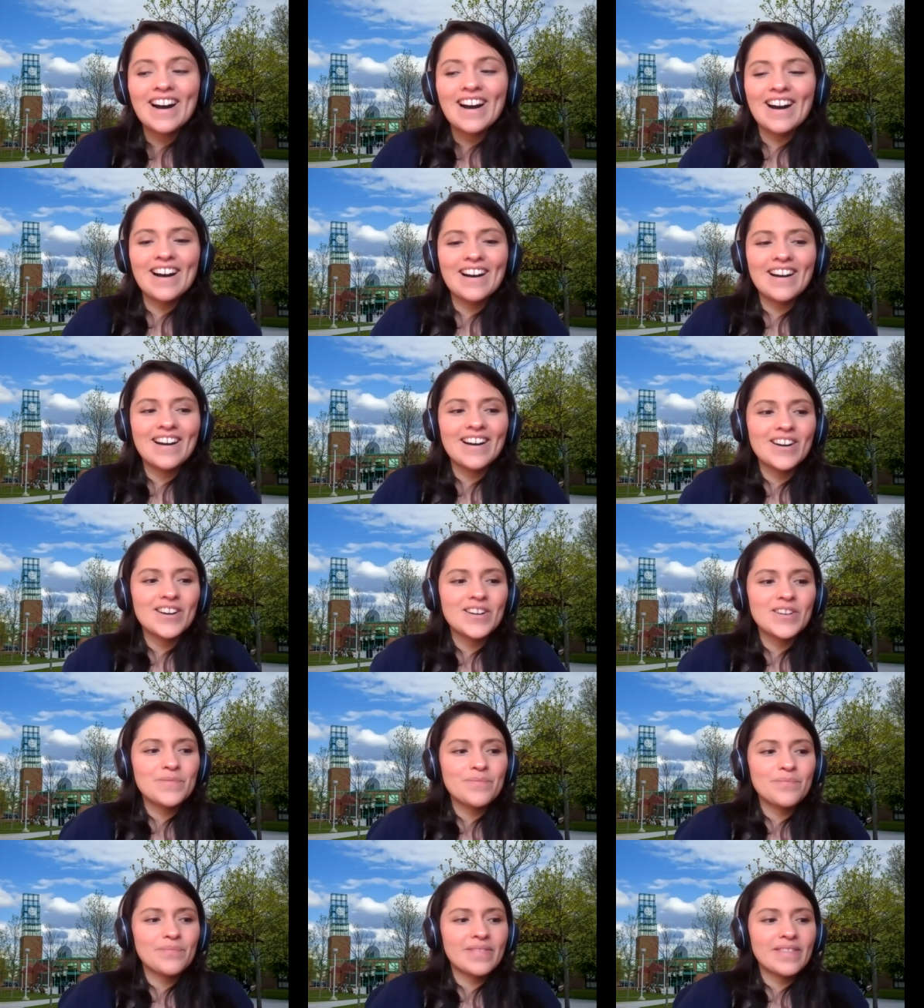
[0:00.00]

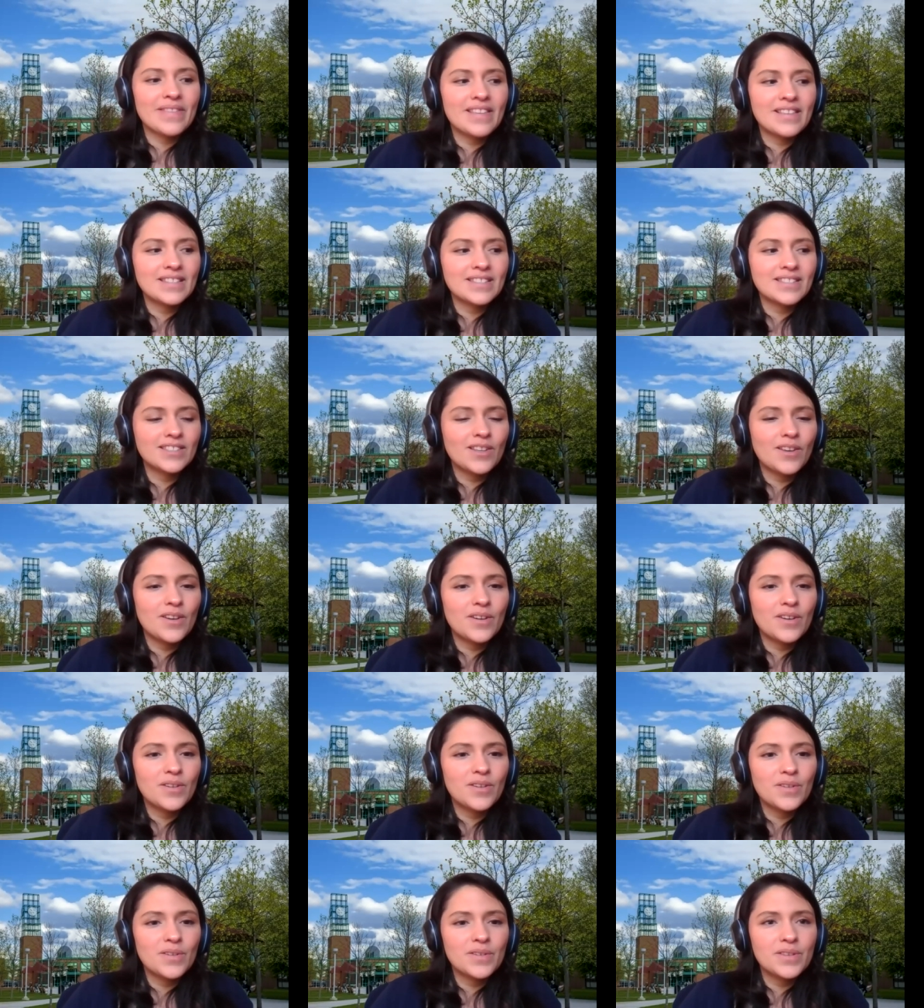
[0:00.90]
Um, So
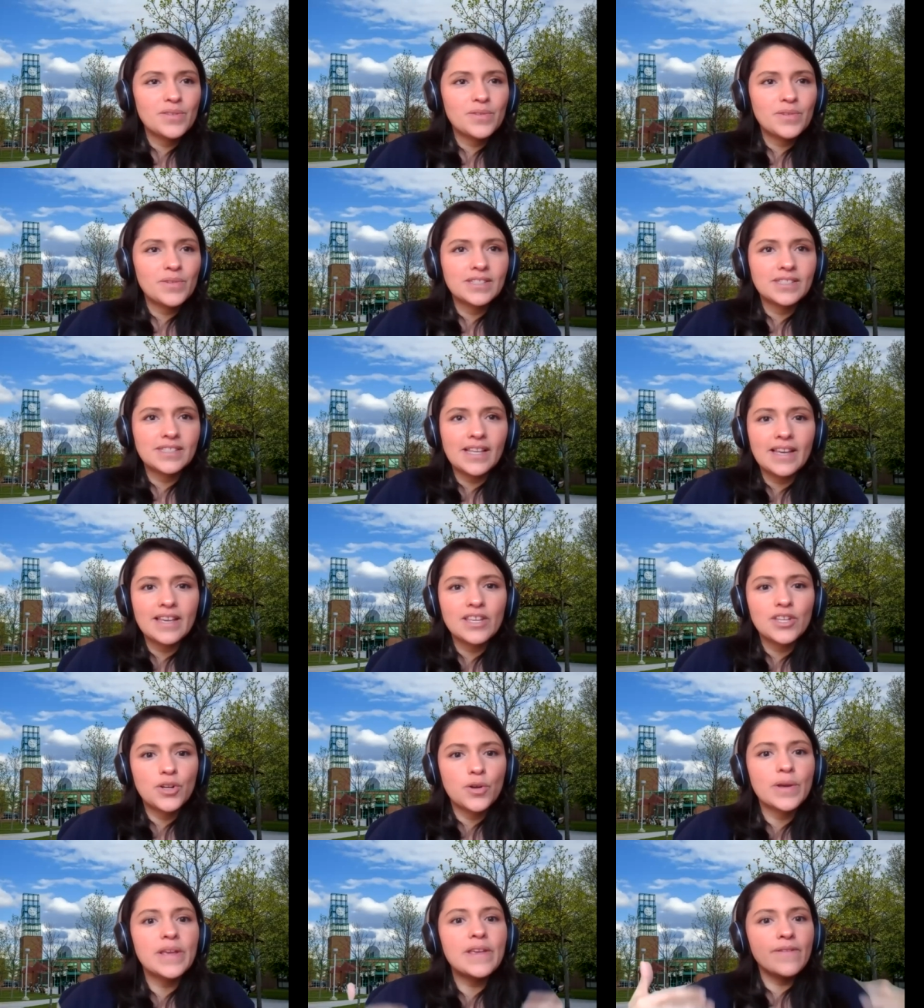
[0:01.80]
you could say,
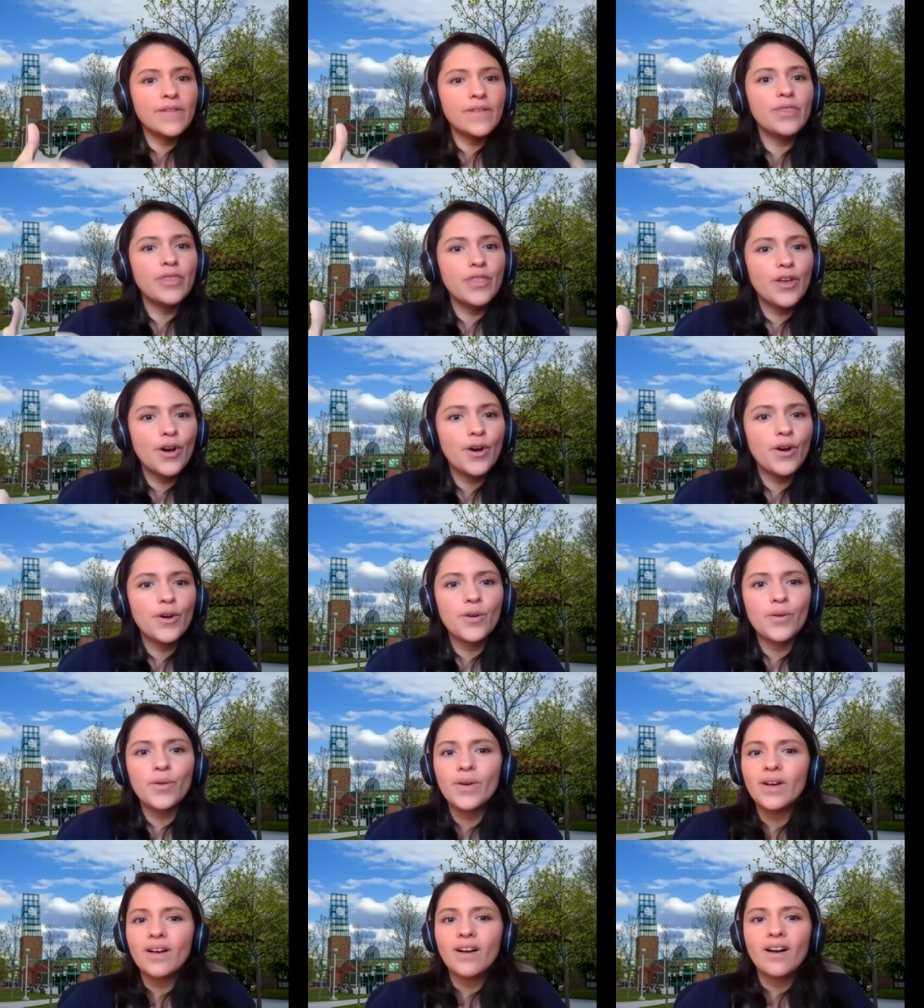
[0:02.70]
you know, even though
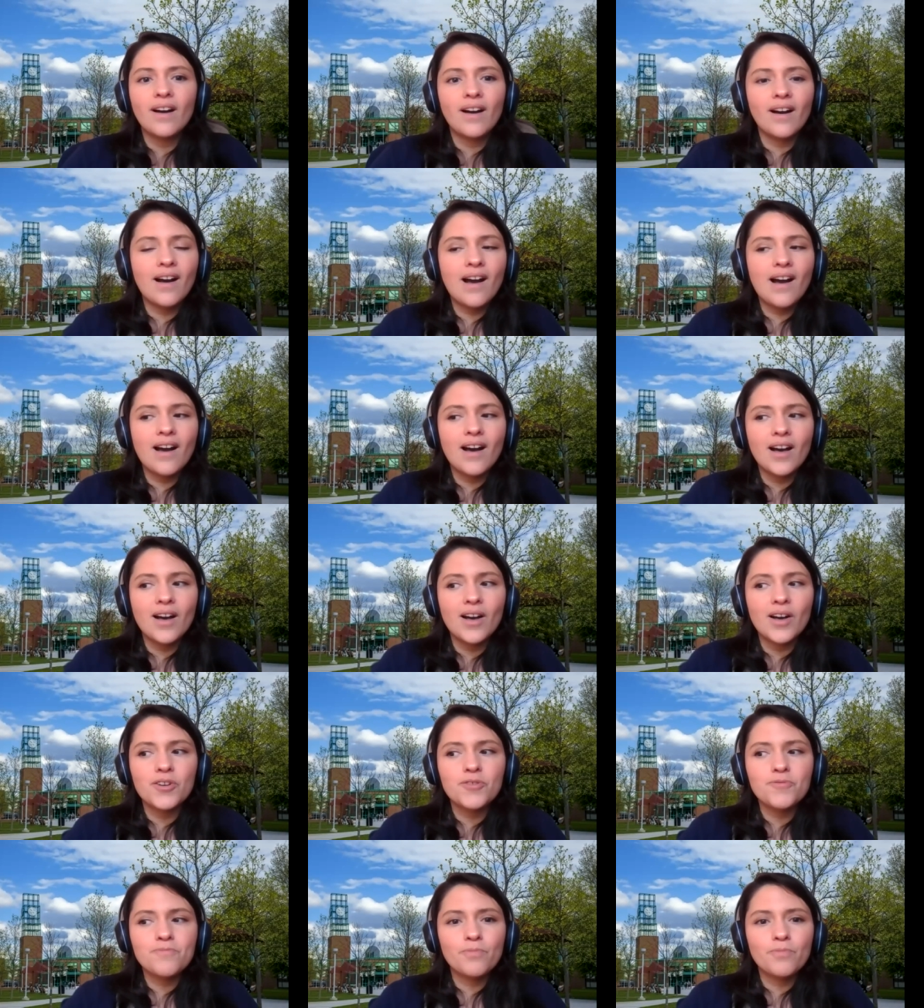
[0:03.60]

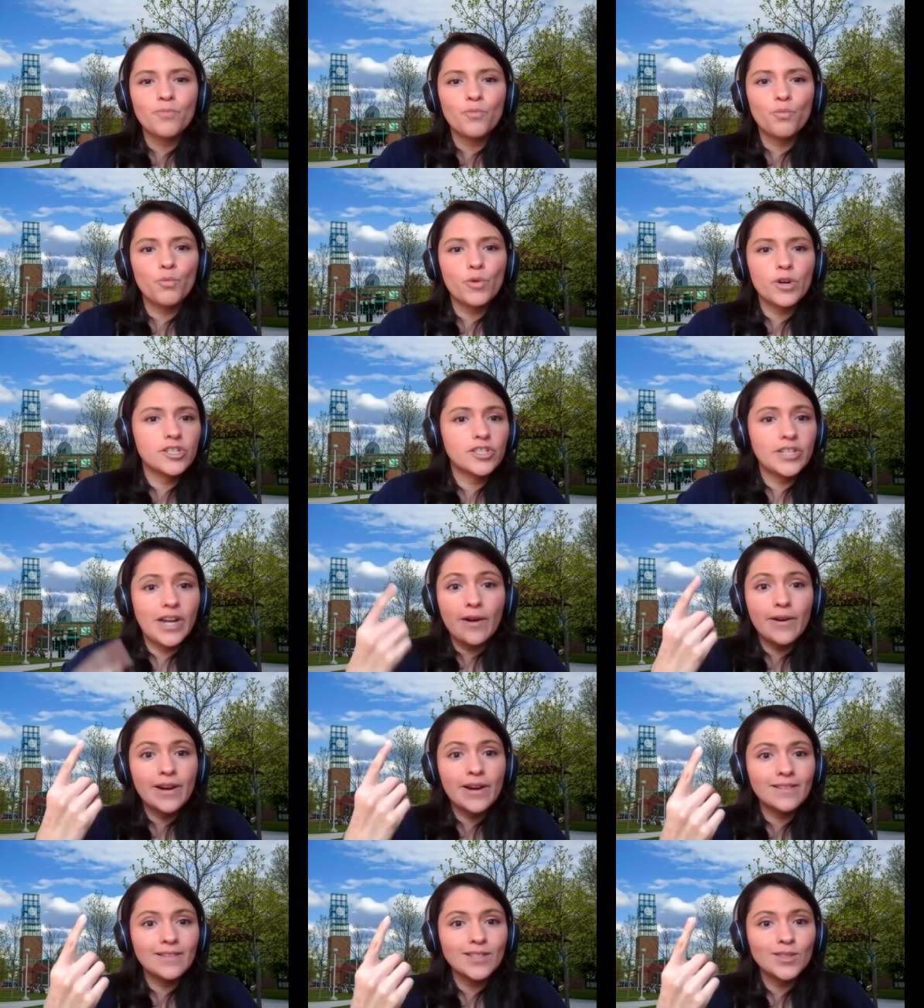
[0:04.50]
um, we're
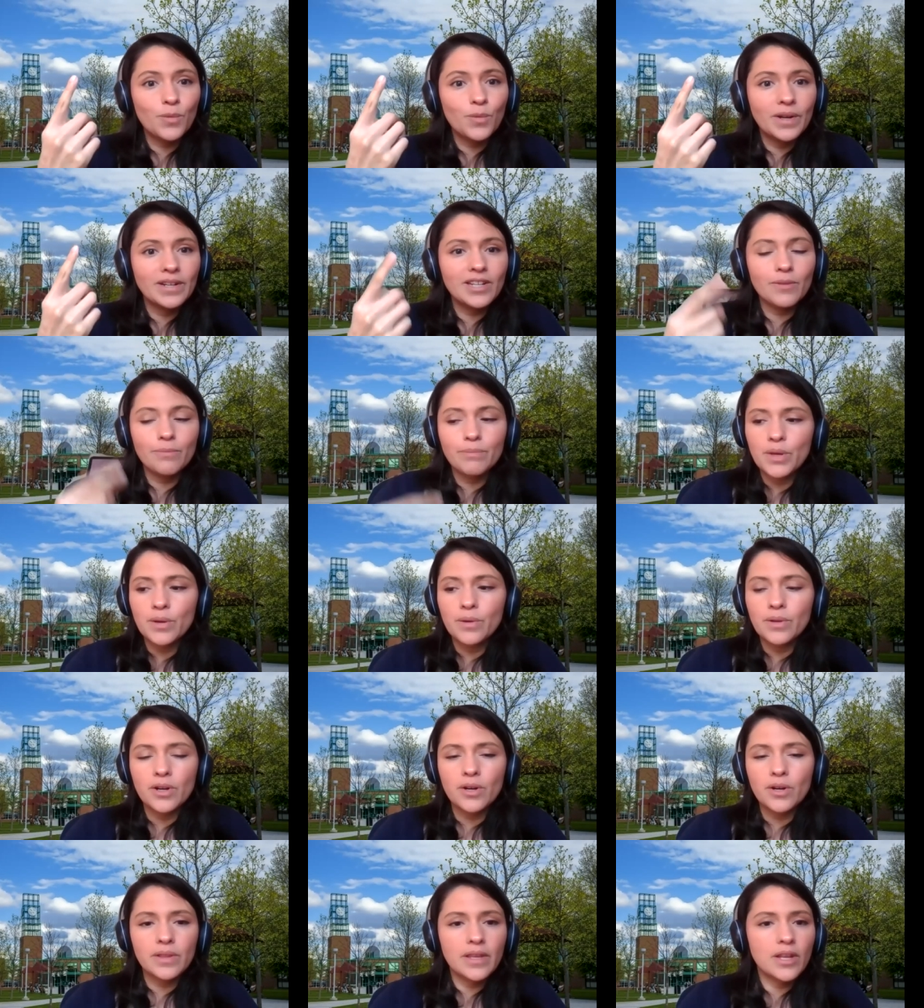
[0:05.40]
sharing this one
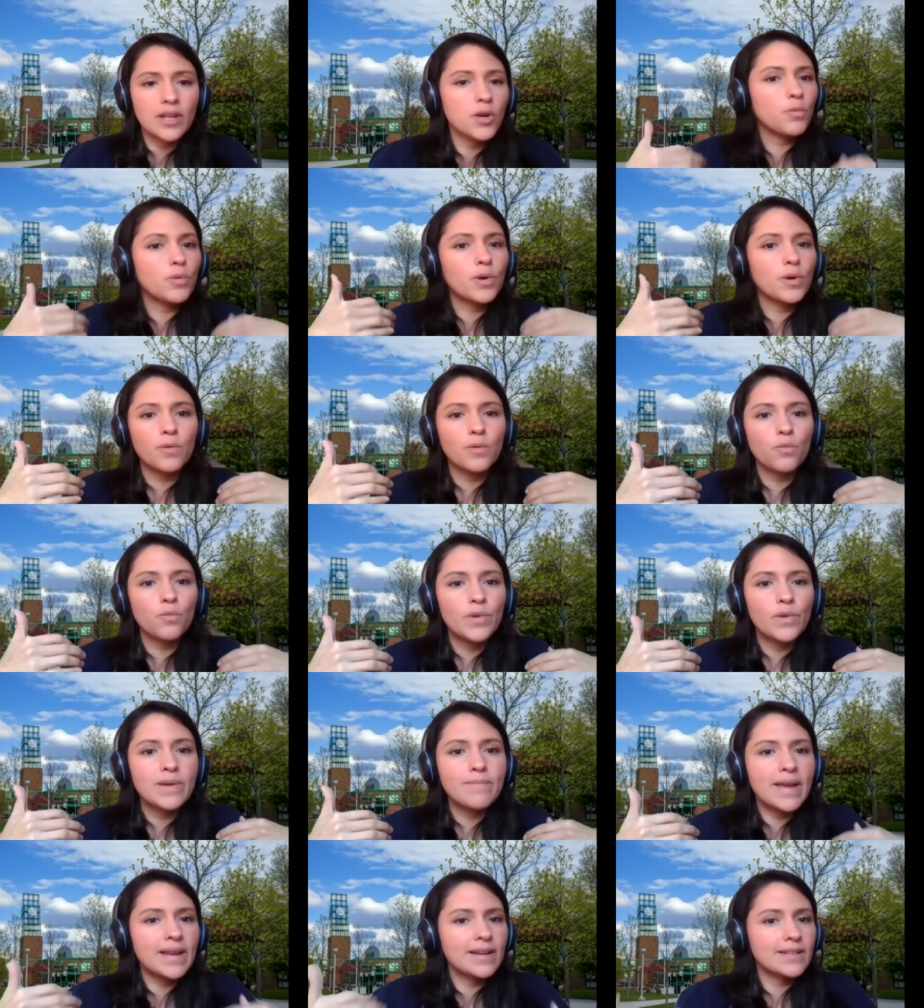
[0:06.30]
computer, you know, we're,
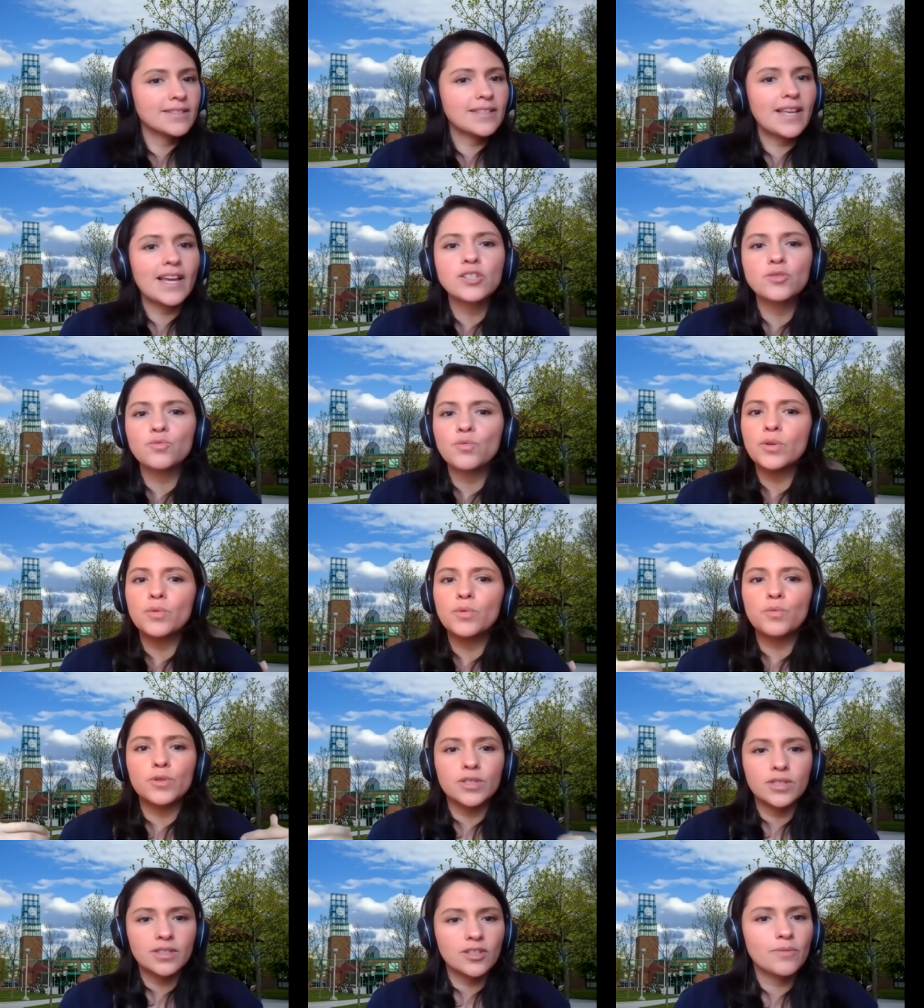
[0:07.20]
we made a schedule,
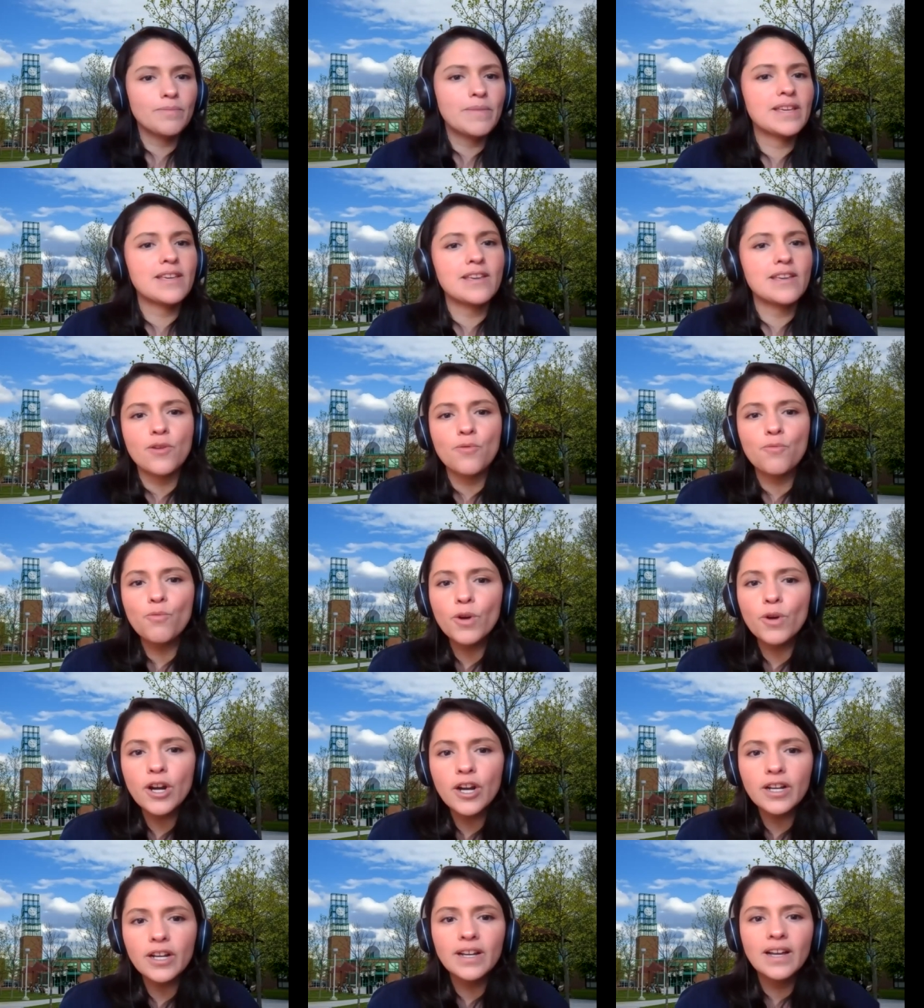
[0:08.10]
we're still making it
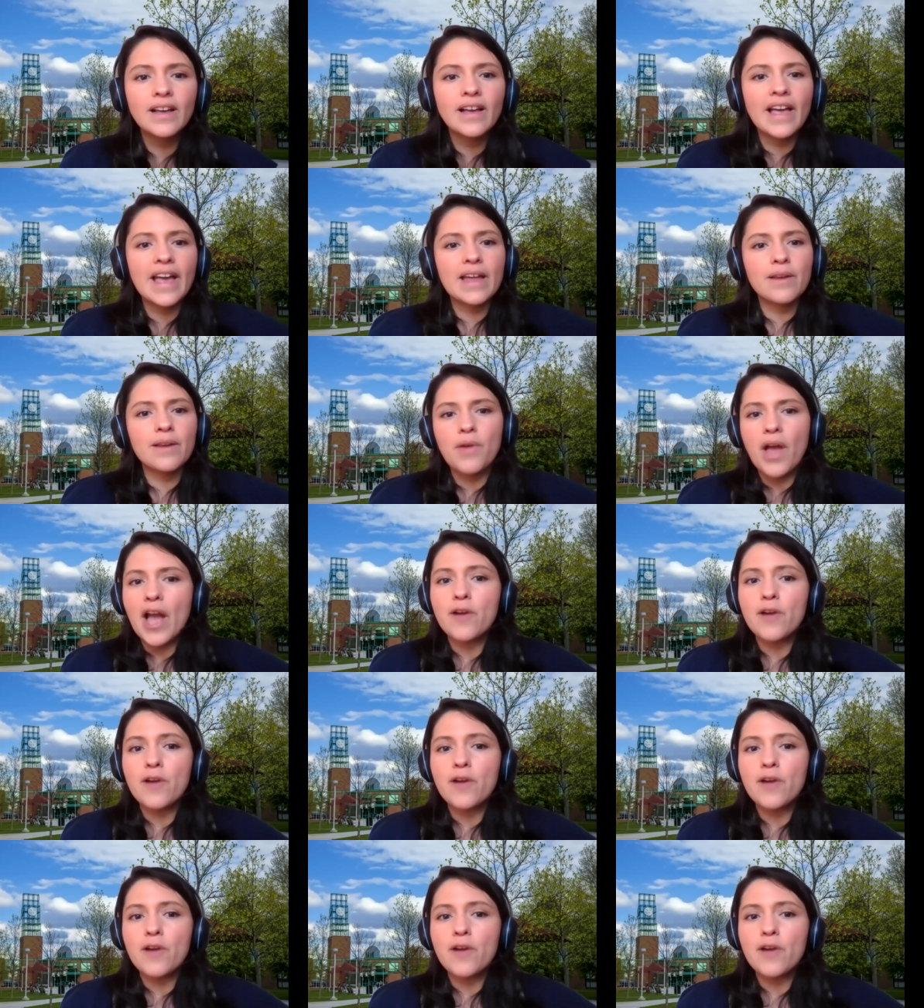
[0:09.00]
work, and